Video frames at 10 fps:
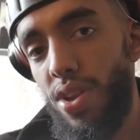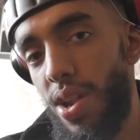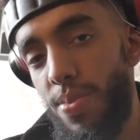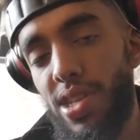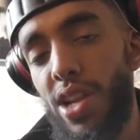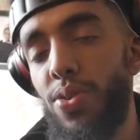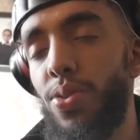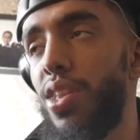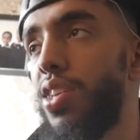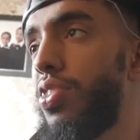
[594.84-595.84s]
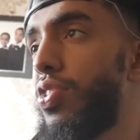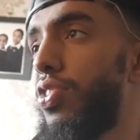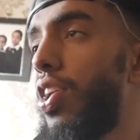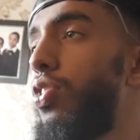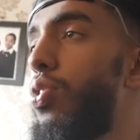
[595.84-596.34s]
and I'm telling you this
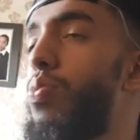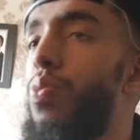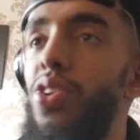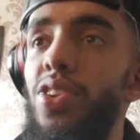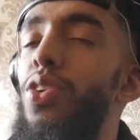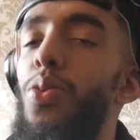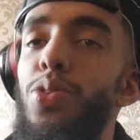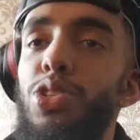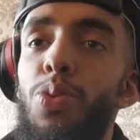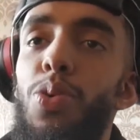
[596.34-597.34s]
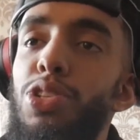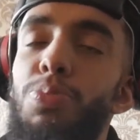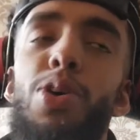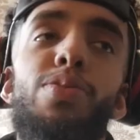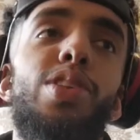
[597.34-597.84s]
because I don't want no one to watch
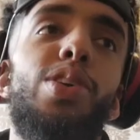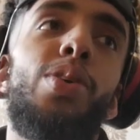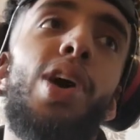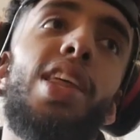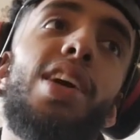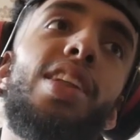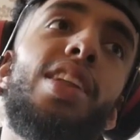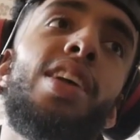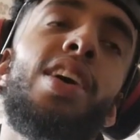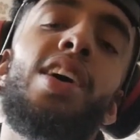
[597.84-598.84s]
my old video and then,